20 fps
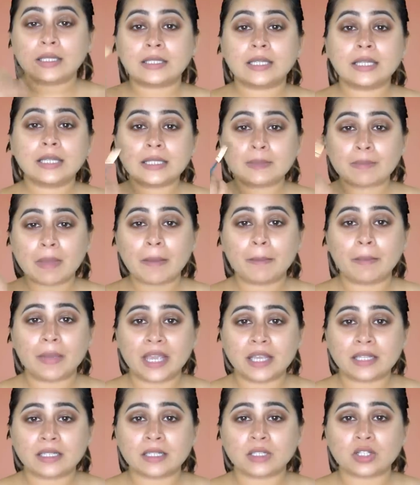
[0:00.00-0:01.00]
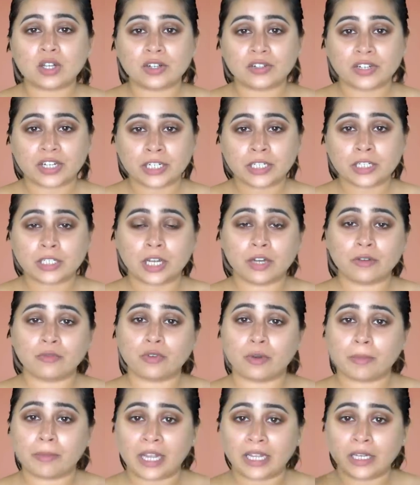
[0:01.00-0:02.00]
Since my base is already done
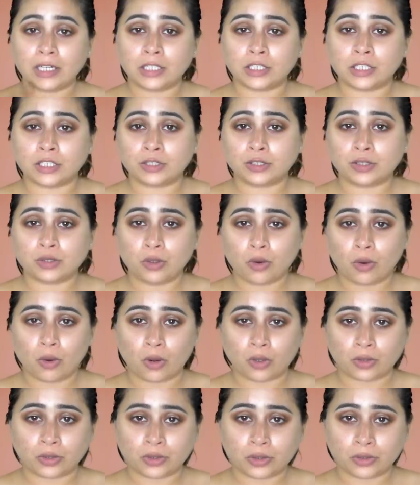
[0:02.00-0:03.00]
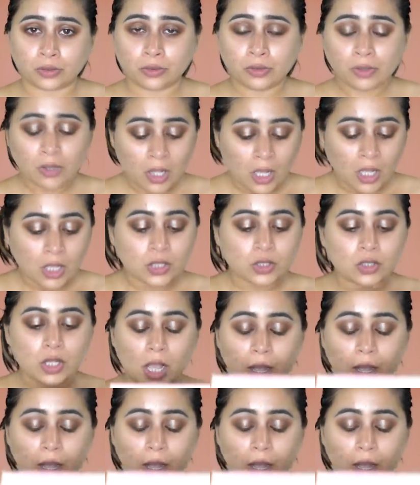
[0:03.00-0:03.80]
for my glitter to go on to, so